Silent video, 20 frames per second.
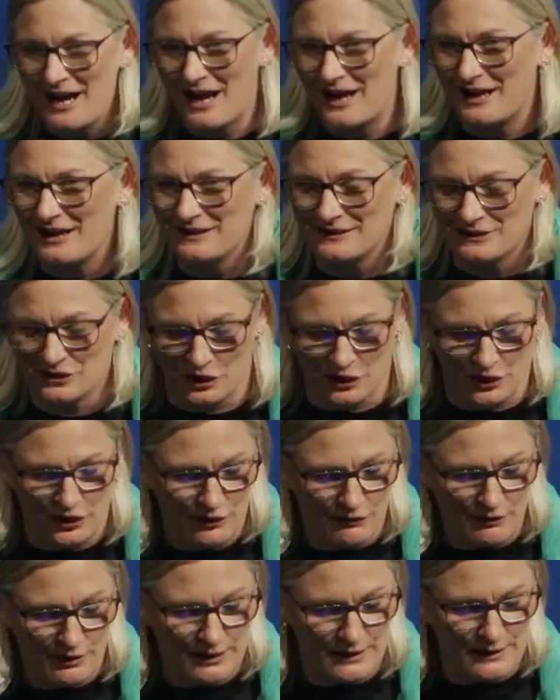our
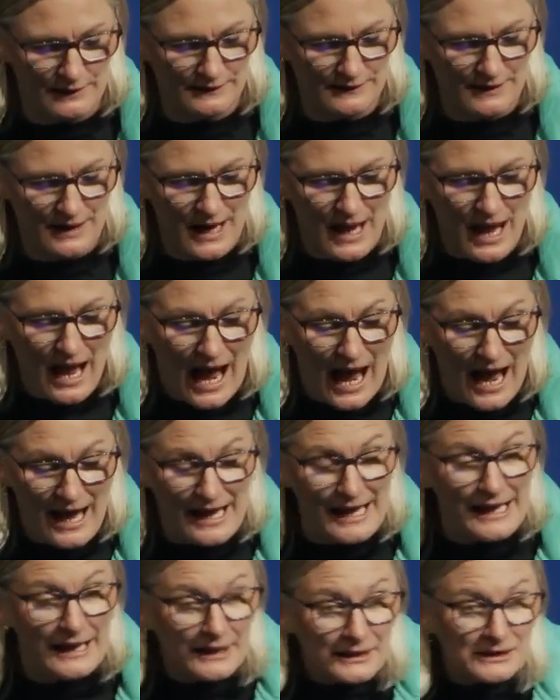insecurities. Our
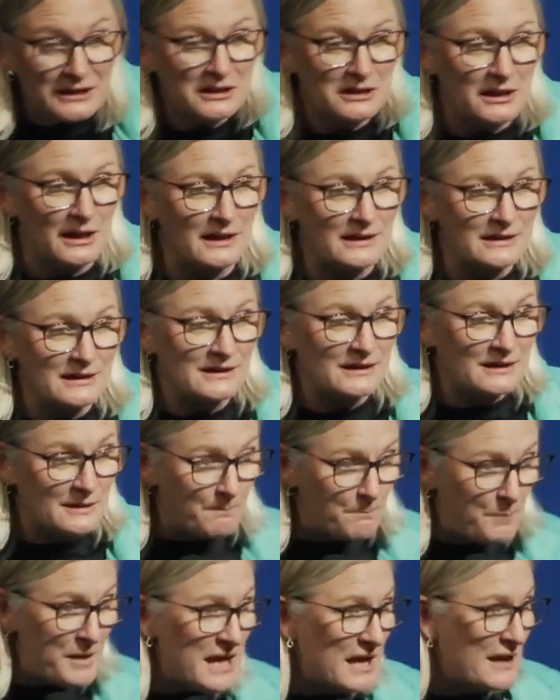instinct is to
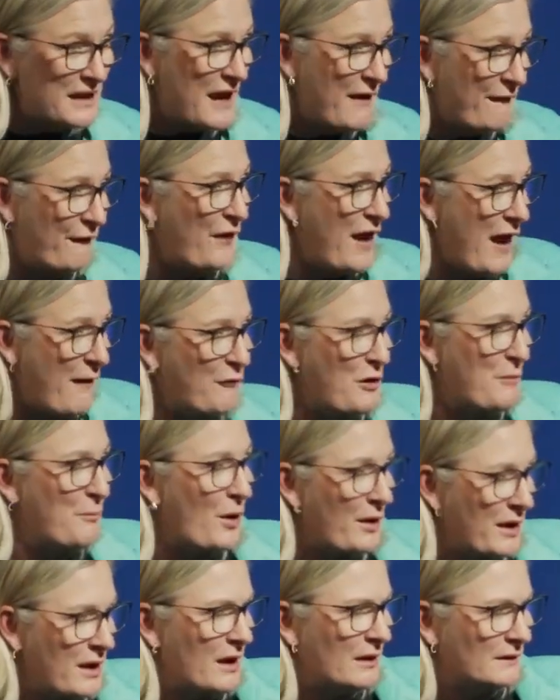be there for
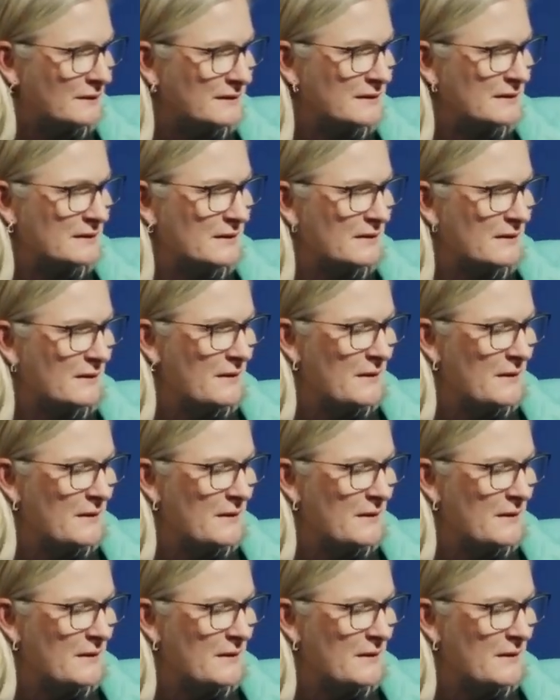everybody else.